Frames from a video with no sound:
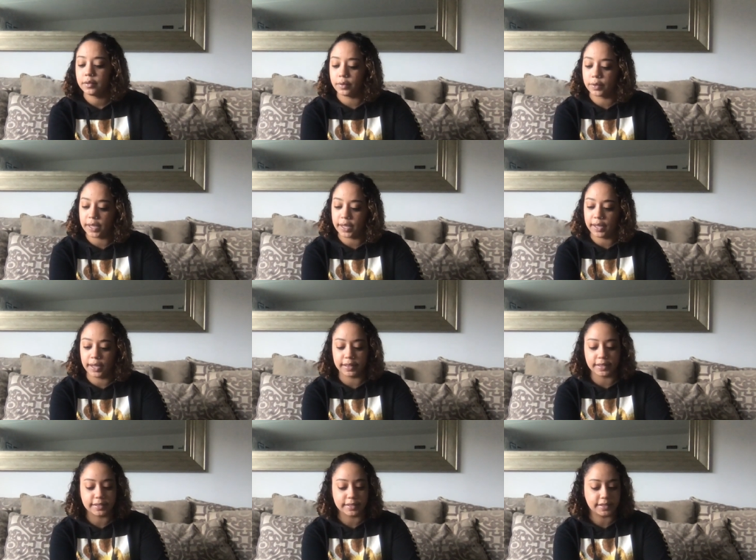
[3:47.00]
Okay, and
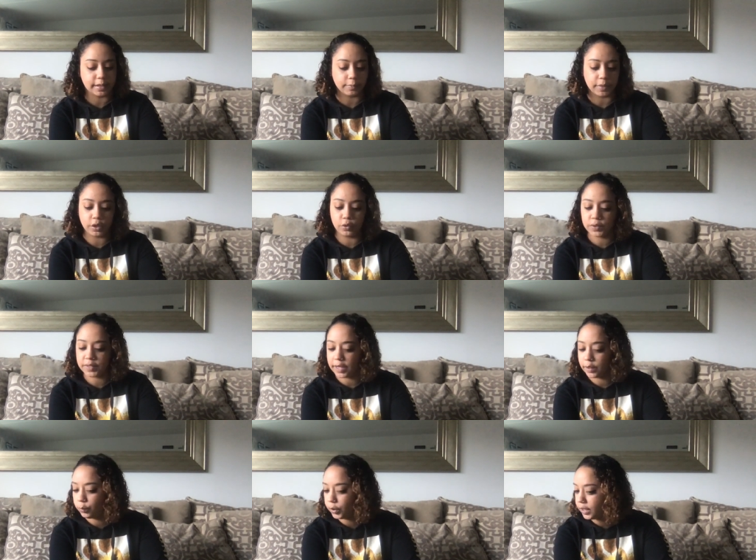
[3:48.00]
this is something you
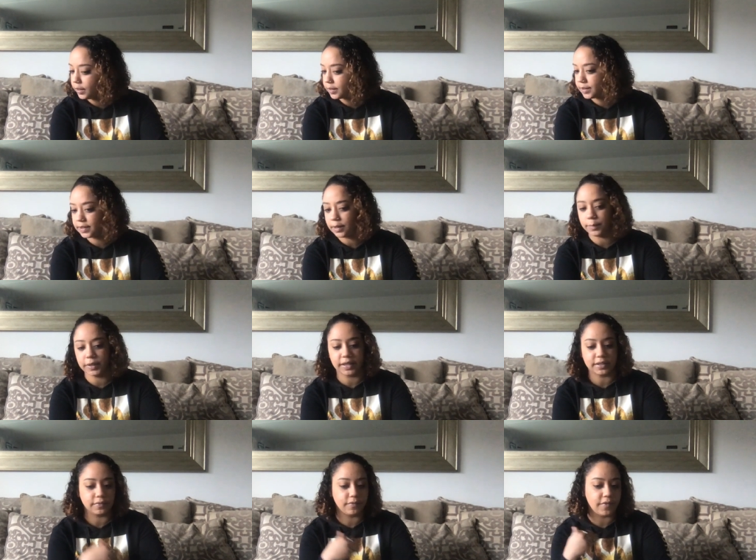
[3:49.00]
celebrate. This is something
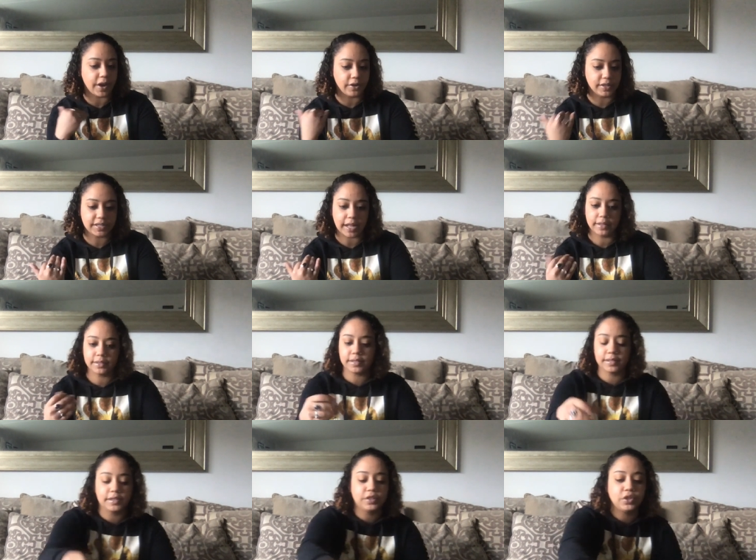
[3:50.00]
that's a very solid
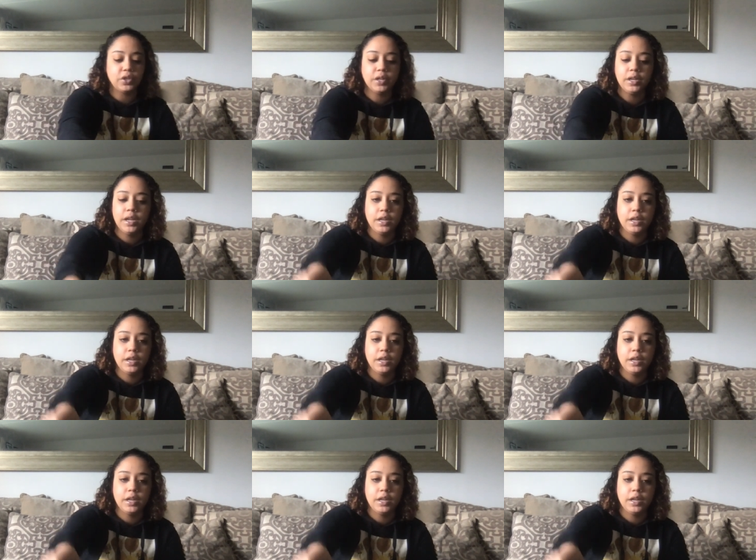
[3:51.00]
decision.